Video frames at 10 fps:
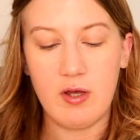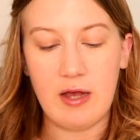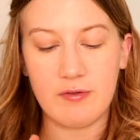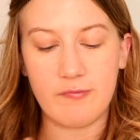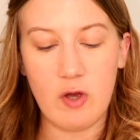
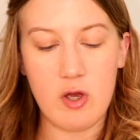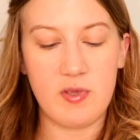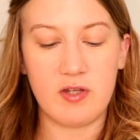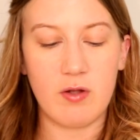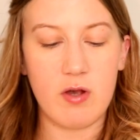and
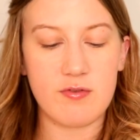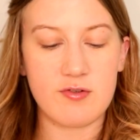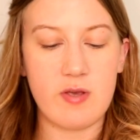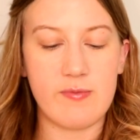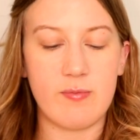firming night
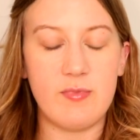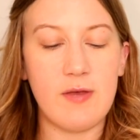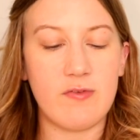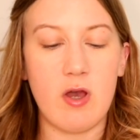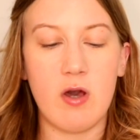cream from
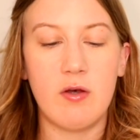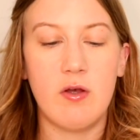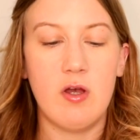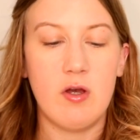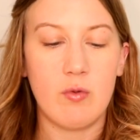Nivea,
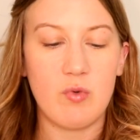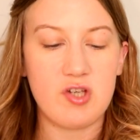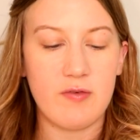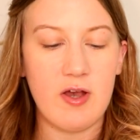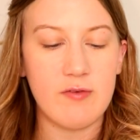
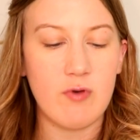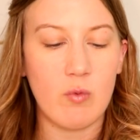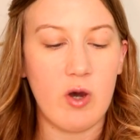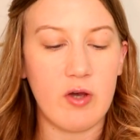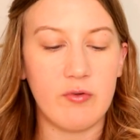which I've had for a
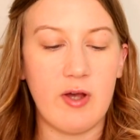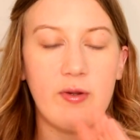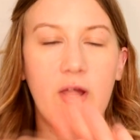while now and I